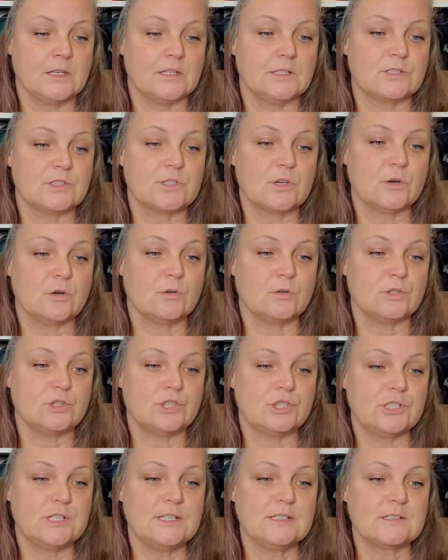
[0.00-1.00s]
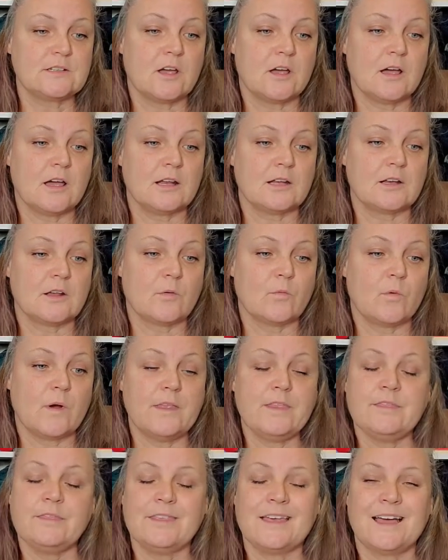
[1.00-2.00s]
So she's got
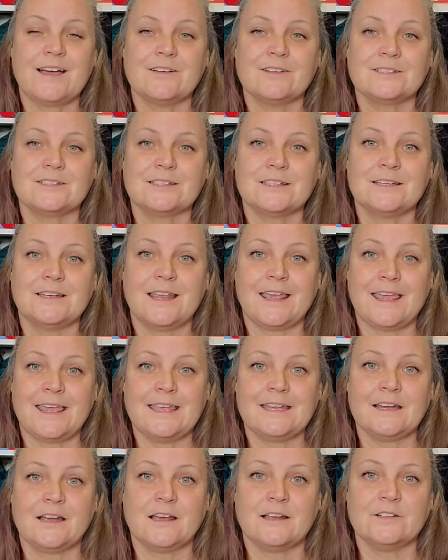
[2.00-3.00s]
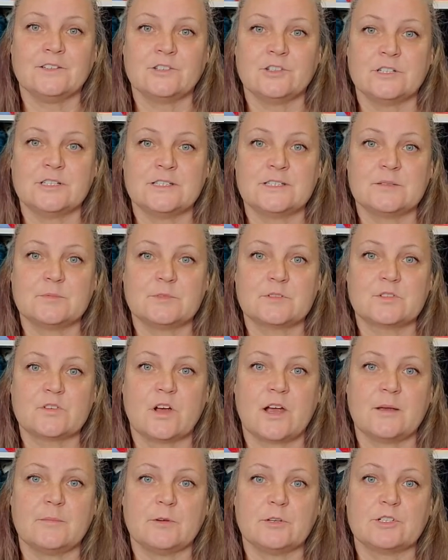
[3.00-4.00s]
1,800
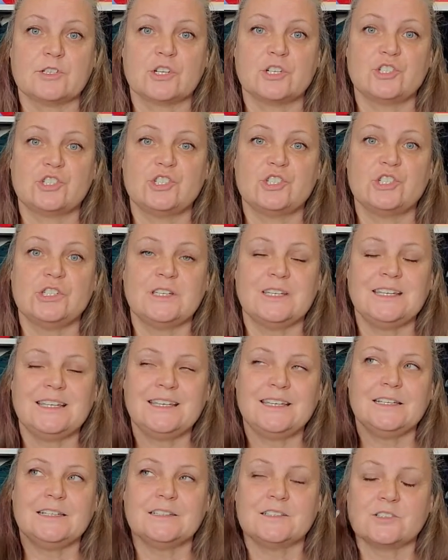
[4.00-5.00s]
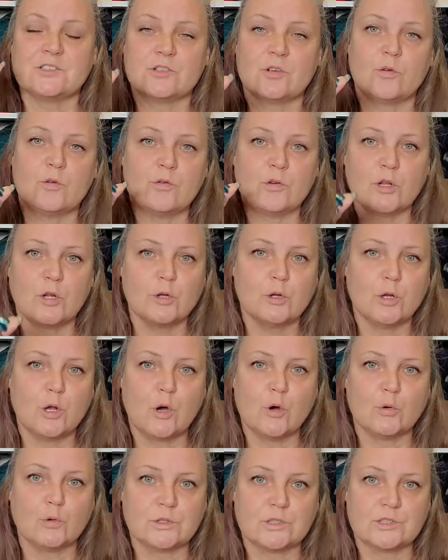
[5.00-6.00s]
subscribers. She is so
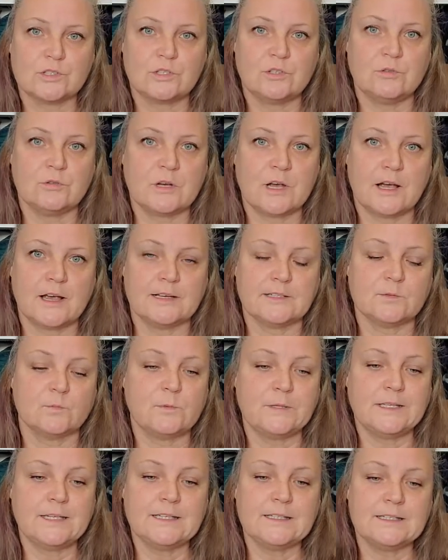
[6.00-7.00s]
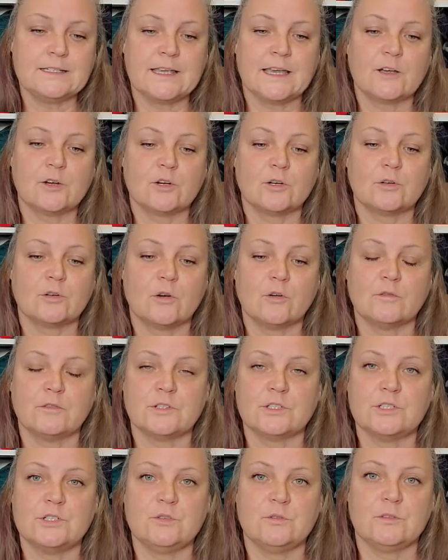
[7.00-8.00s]
close, you guys. We need to get her over
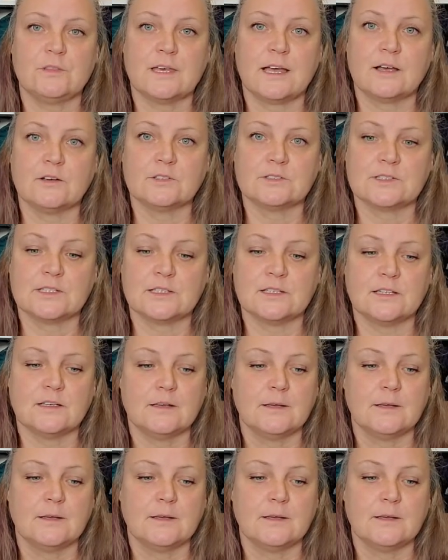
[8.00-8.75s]
2,000.